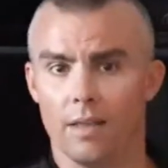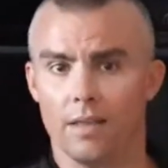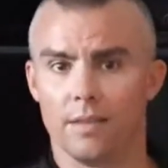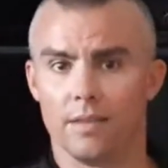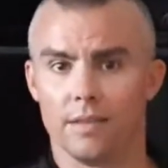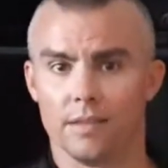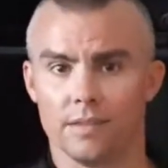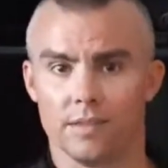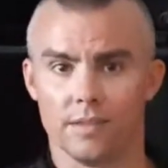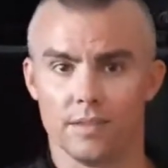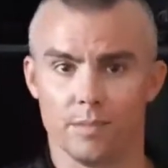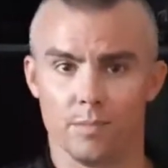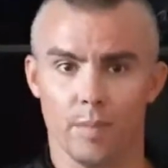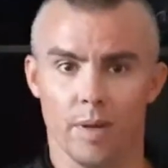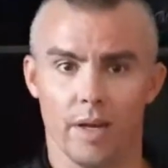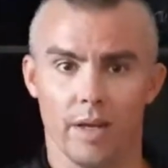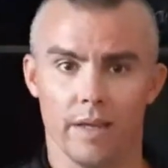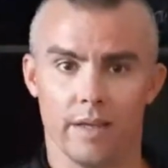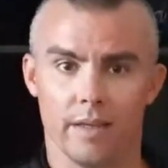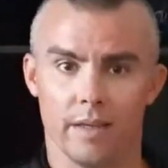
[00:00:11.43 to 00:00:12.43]
This is
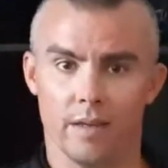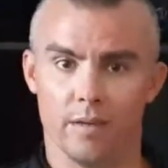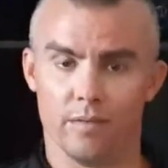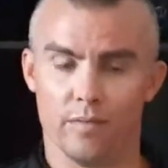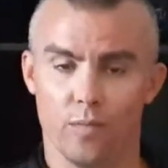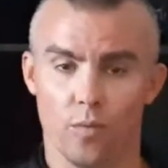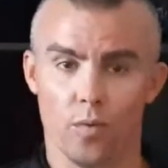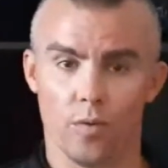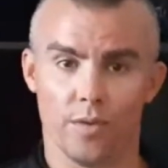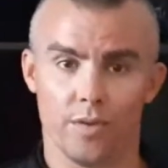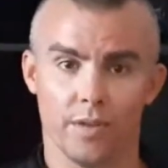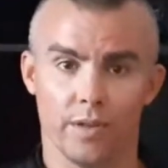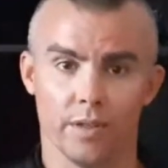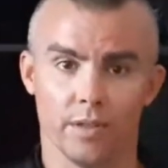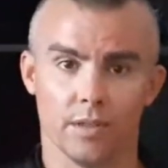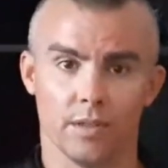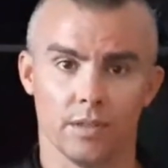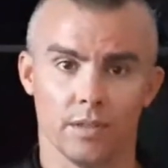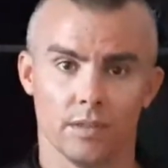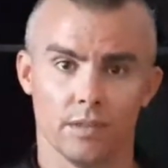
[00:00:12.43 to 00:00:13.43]
my fourth
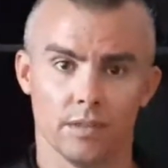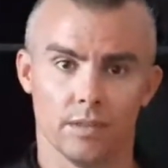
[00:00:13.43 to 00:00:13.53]
year